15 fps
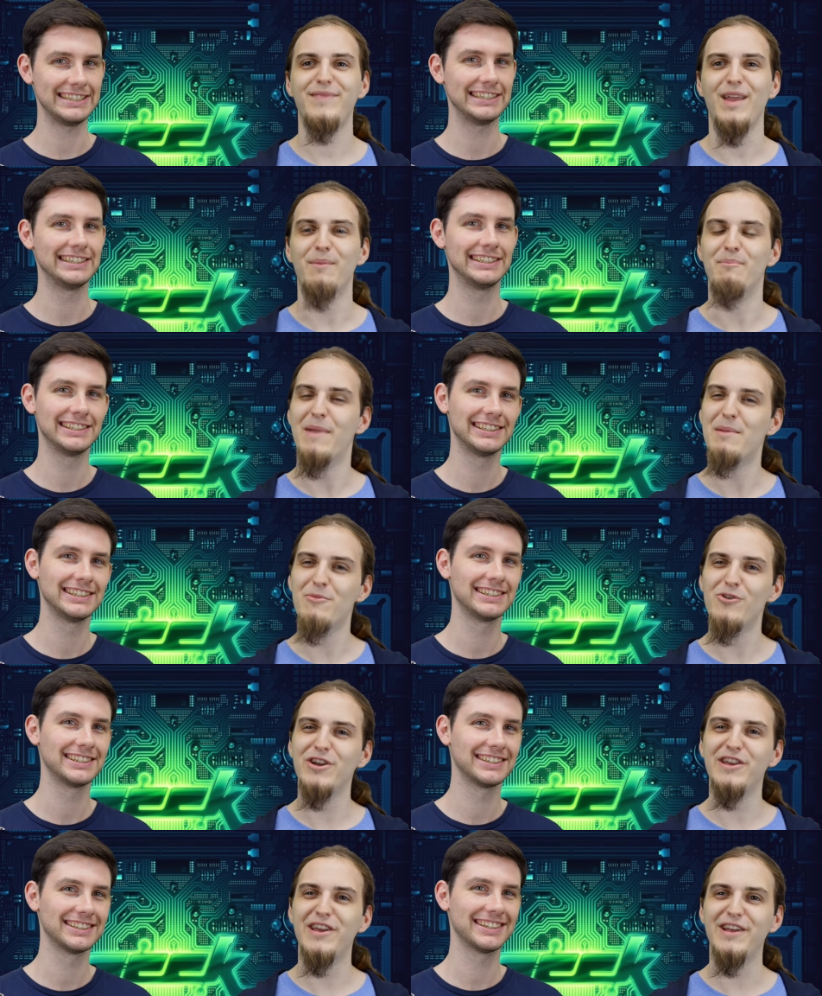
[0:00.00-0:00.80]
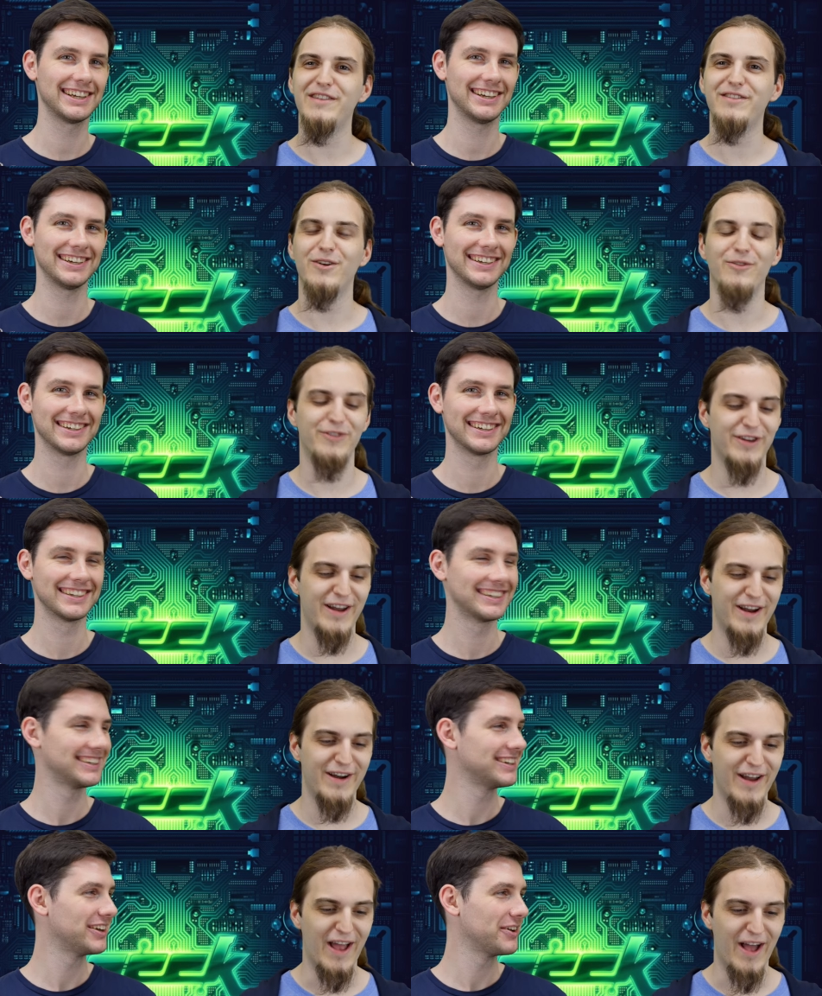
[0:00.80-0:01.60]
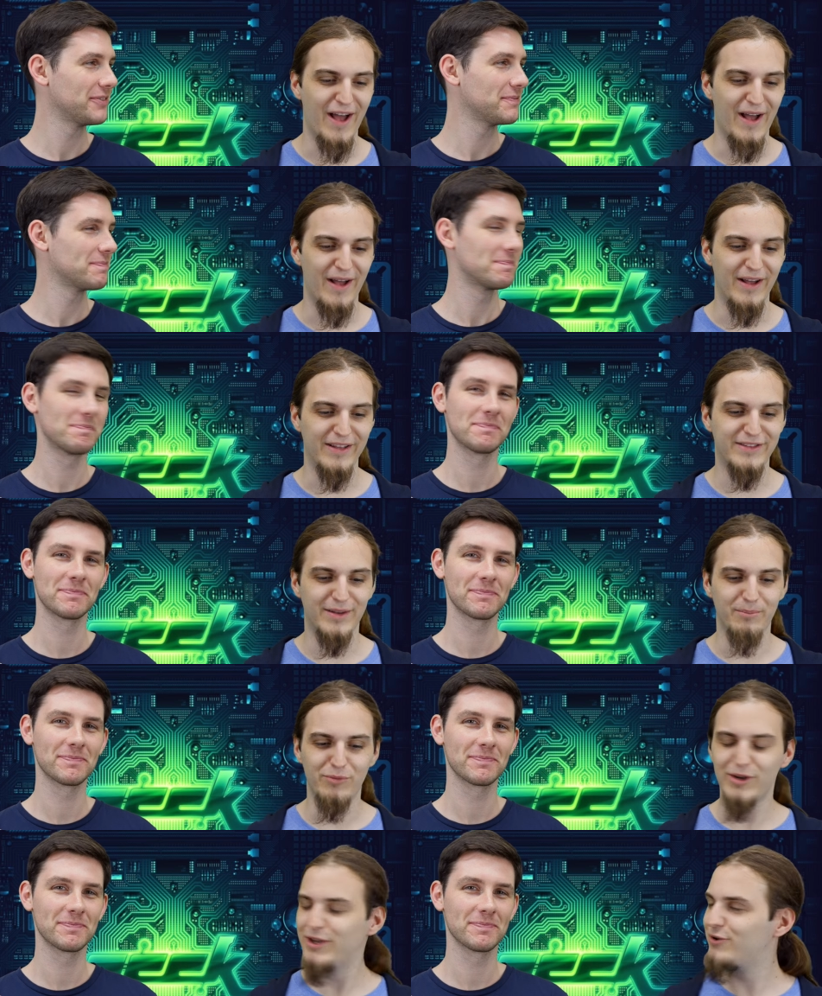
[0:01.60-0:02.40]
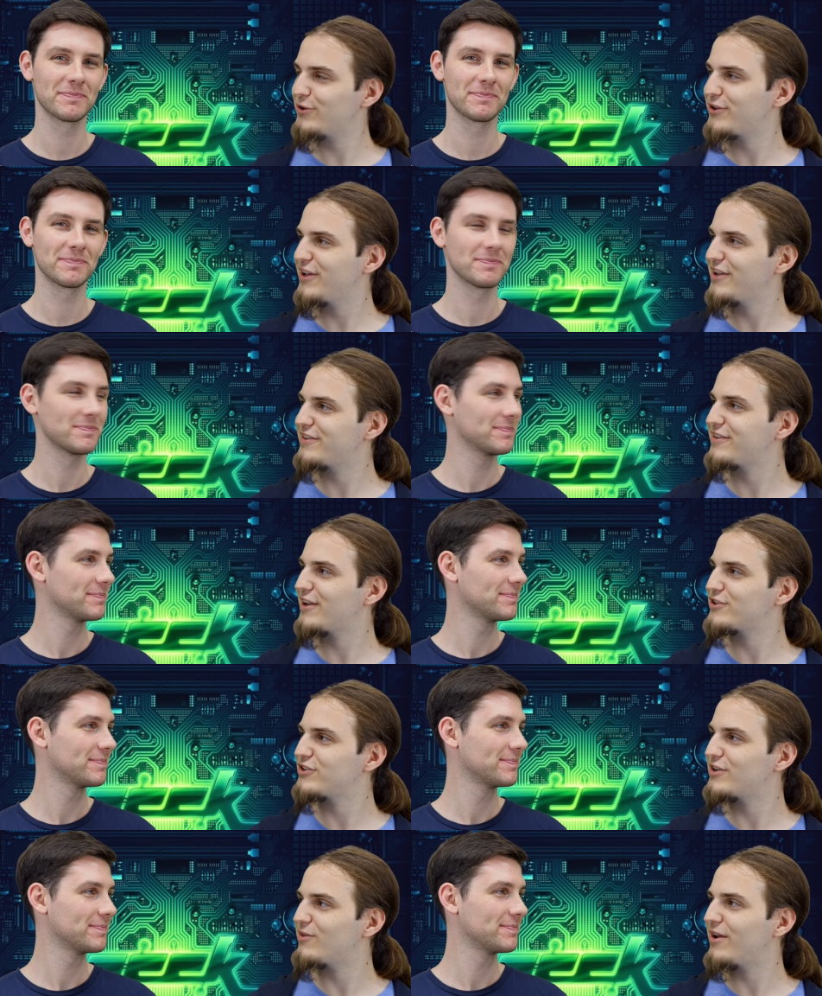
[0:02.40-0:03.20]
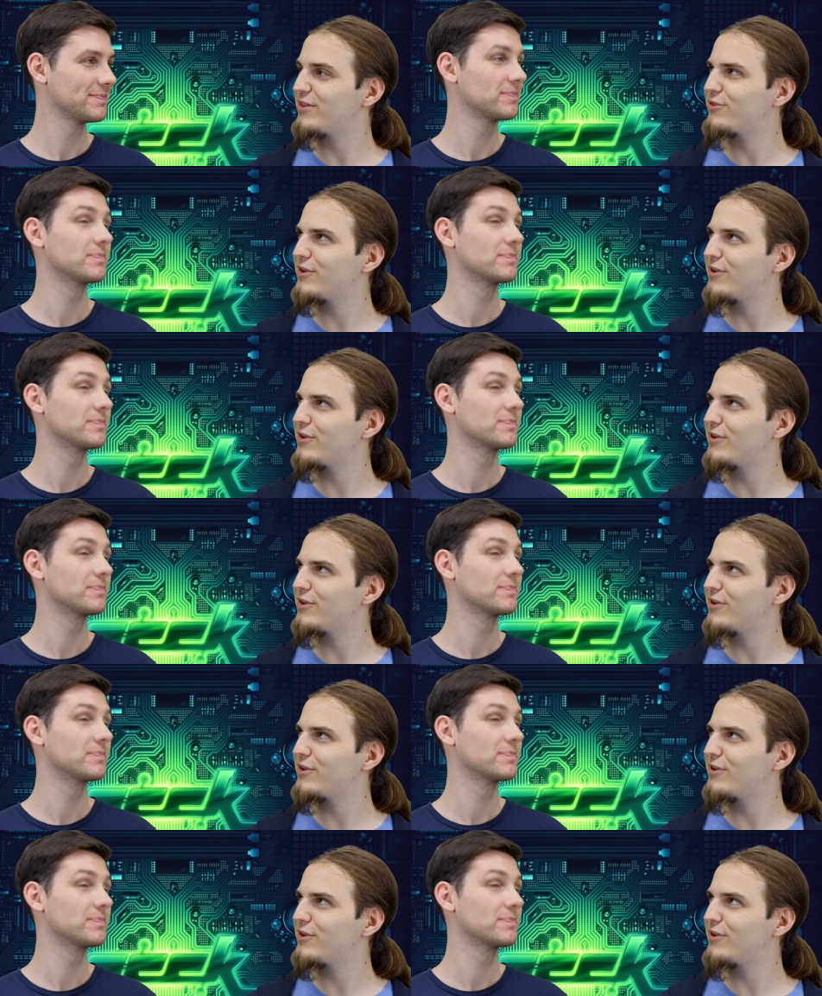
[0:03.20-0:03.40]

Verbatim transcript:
Speaker 1: memory kits over there. It's some pretty good kits actually, right?